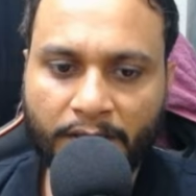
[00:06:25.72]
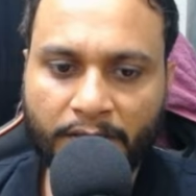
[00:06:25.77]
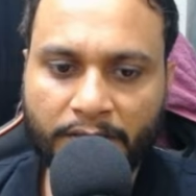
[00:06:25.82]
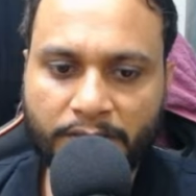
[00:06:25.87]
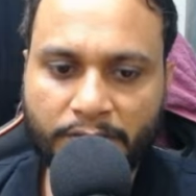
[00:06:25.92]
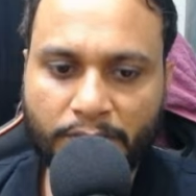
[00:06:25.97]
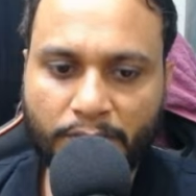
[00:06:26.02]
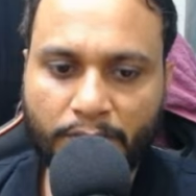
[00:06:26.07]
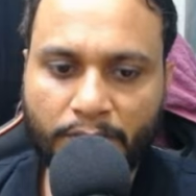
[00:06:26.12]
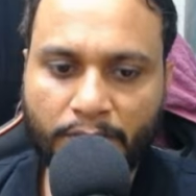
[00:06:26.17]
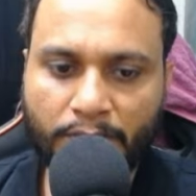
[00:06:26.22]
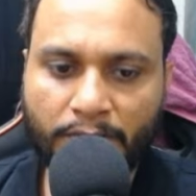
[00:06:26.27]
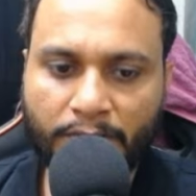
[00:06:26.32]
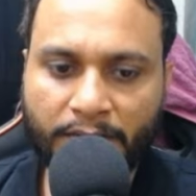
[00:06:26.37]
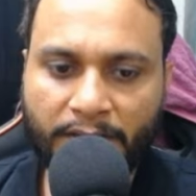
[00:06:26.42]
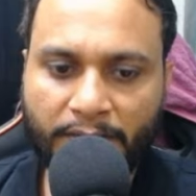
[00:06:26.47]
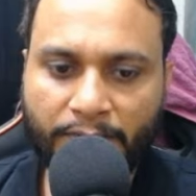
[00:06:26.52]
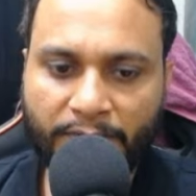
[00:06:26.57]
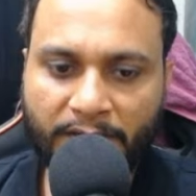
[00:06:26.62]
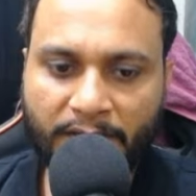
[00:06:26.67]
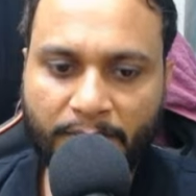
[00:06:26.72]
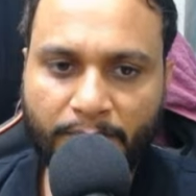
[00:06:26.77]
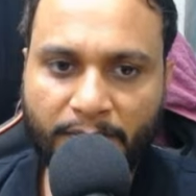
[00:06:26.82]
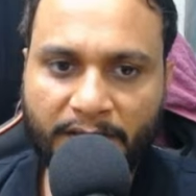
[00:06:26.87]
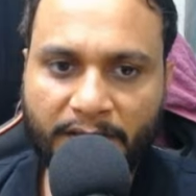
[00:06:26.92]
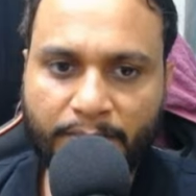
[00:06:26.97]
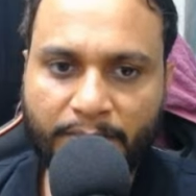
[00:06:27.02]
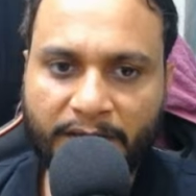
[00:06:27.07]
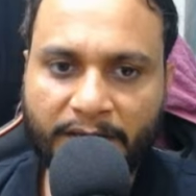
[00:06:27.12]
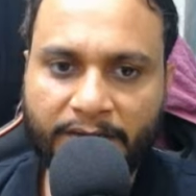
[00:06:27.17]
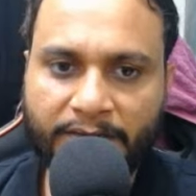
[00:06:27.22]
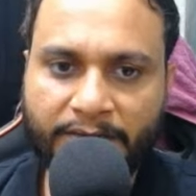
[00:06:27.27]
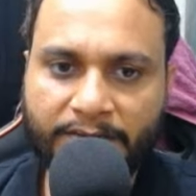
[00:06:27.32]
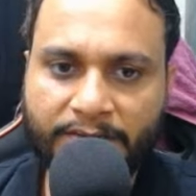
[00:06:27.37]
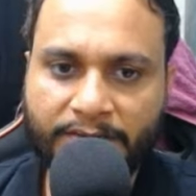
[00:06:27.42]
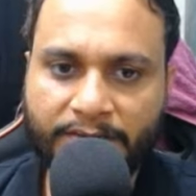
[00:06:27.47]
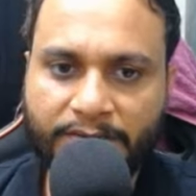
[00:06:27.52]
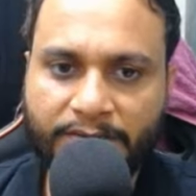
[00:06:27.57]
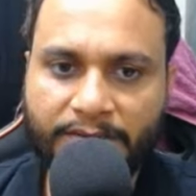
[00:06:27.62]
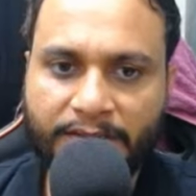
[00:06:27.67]
so if I apply binary
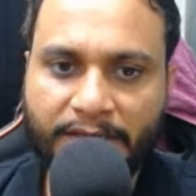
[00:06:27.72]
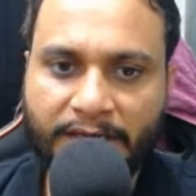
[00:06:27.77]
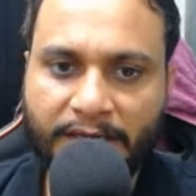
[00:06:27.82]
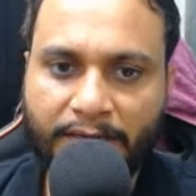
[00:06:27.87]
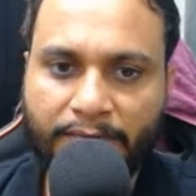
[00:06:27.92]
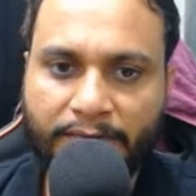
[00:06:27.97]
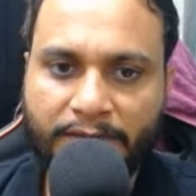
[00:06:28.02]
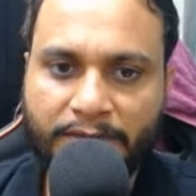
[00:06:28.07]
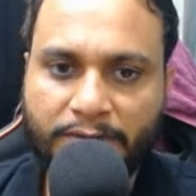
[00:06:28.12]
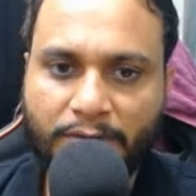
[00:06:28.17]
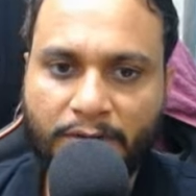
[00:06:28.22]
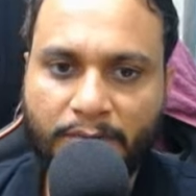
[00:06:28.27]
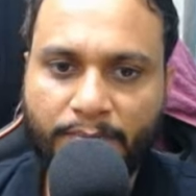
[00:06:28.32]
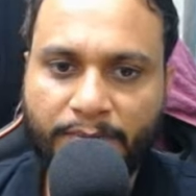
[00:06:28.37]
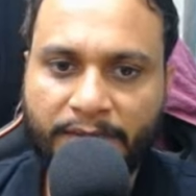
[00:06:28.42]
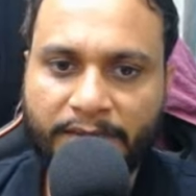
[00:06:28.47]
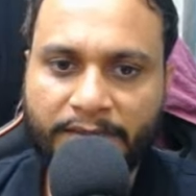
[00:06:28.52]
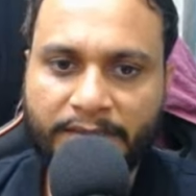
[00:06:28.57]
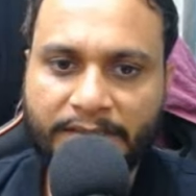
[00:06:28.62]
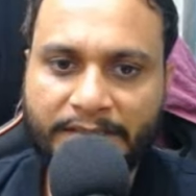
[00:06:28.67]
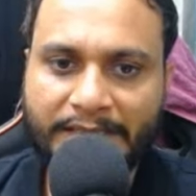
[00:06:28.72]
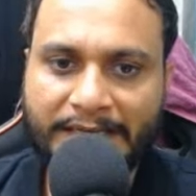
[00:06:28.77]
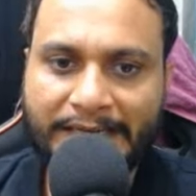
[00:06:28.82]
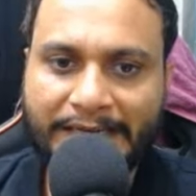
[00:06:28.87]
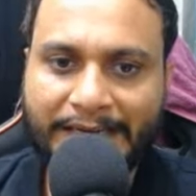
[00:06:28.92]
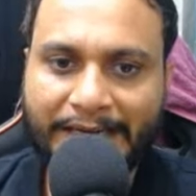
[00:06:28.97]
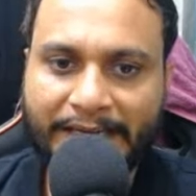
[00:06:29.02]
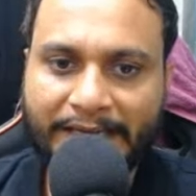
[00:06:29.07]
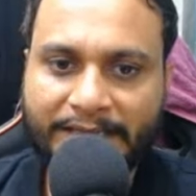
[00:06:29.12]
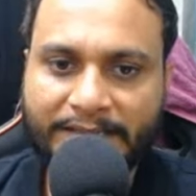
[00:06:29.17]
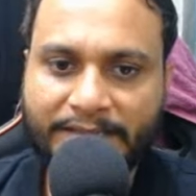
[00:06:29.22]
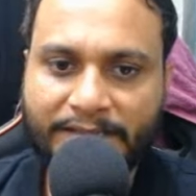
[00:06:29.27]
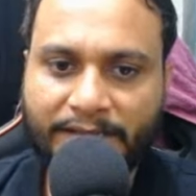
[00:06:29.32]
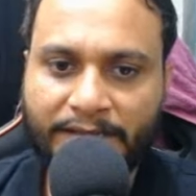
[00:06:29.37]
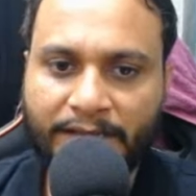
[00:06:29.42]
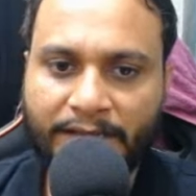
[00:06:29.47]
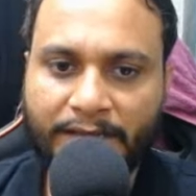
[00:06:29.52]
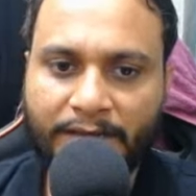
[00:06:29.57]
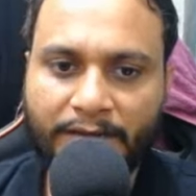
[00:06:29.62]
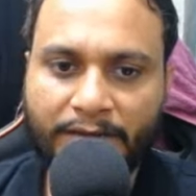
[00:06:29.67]
search, then I will stop at this index
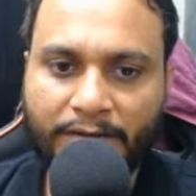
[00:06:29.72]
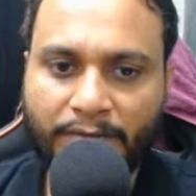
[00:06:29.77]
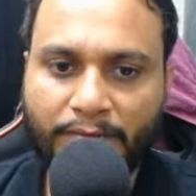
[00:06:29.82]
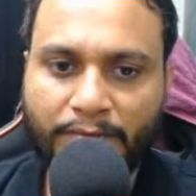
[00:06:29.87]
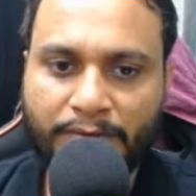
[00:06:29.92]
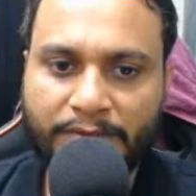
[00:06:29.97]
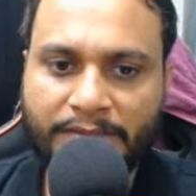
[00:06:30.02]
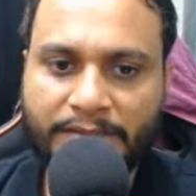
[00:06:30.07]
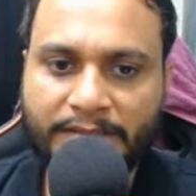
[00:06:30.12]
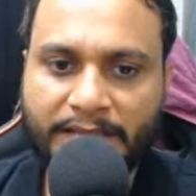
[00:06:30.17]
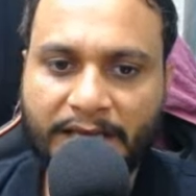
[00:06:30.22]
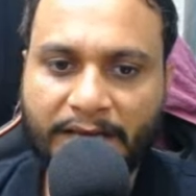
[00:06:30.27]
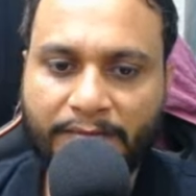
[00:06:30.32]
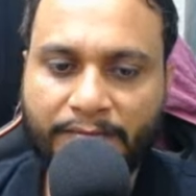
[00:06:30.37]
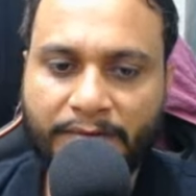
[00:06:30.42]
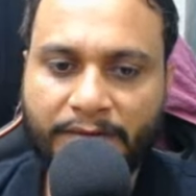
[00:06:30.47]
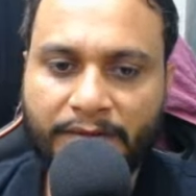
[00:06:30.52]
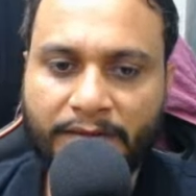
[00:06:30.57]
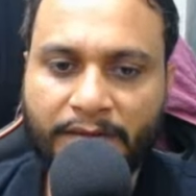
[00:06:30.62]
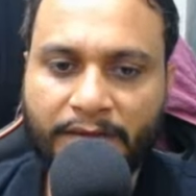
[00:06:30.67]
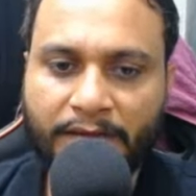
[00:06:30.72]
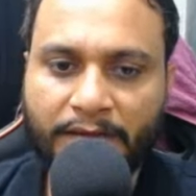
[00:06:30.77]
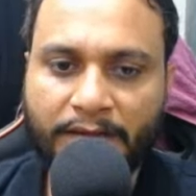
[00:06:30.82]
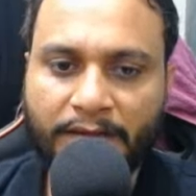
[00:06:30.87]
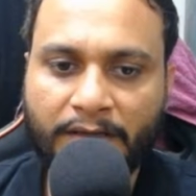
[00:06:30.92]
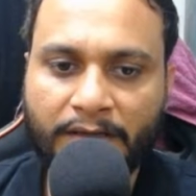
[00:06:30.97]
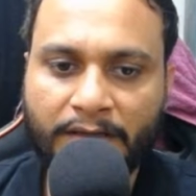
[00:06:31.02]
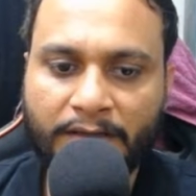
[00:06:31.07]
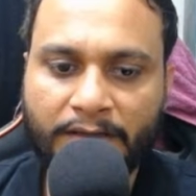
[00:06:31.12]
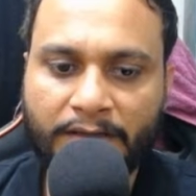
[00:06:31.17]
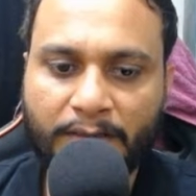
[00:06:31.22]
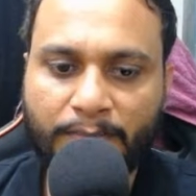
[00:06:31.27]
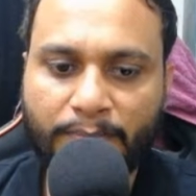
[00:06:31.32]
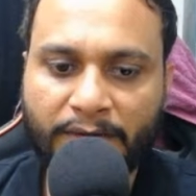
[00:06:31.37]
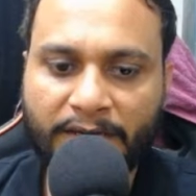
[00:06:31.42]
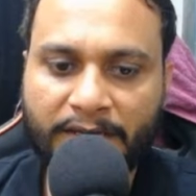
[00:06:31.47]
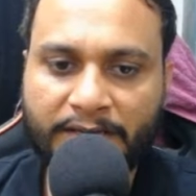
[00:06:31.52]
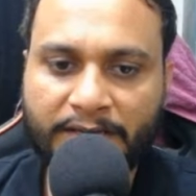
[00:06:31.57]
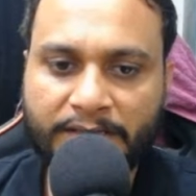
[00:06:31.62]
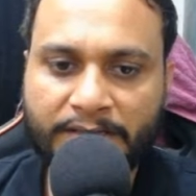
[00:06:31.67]
3, which is having the
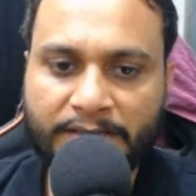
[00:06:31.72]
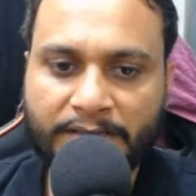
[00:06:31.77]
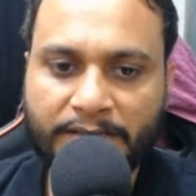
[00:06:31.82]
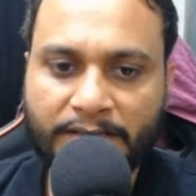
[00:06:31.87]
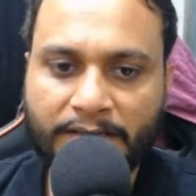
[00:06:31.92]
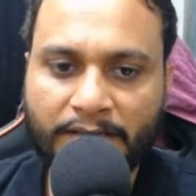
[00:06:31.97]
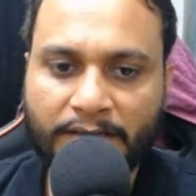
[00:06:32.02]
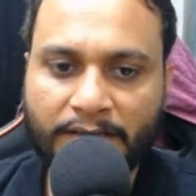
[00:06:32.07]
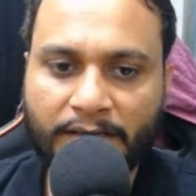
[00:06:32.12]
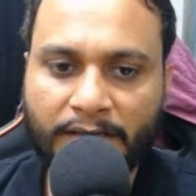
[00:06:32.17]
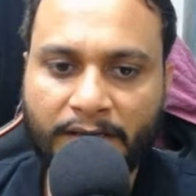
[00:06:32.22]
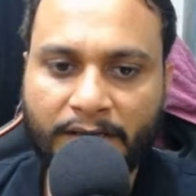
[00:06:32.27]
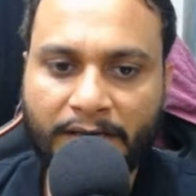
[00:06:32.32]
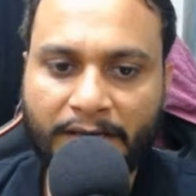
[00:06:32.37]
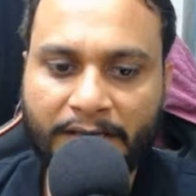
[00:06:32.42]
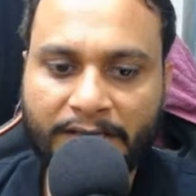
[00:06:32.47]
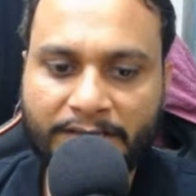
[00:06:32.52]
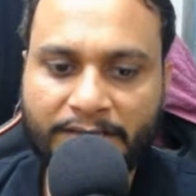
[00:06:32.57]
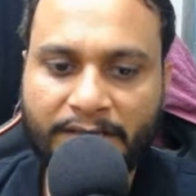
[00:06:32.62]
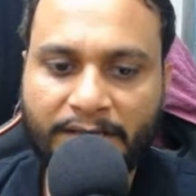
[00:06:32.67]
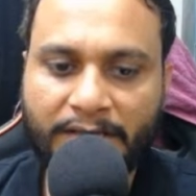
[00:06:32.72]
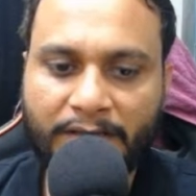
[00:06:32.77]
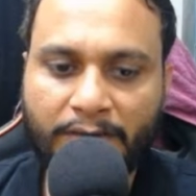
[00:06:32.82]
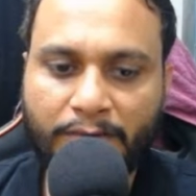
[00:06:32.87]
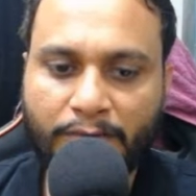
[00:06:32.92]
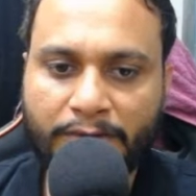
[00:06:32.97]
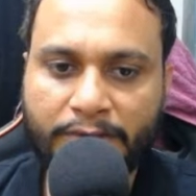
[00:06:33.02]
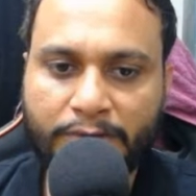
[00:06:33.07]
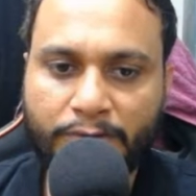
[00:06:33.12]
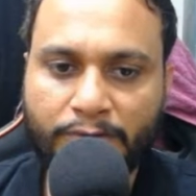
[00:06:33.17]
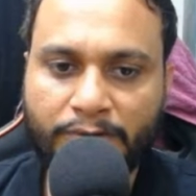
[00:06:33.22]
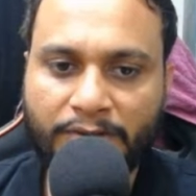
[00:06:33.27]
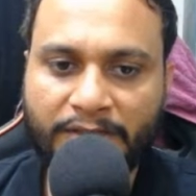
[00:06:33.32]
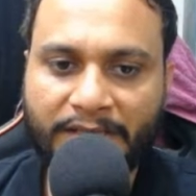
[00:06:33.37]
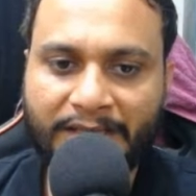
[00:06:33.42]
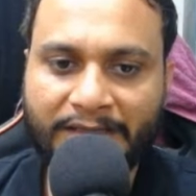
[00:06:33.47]
price less than equals to 3.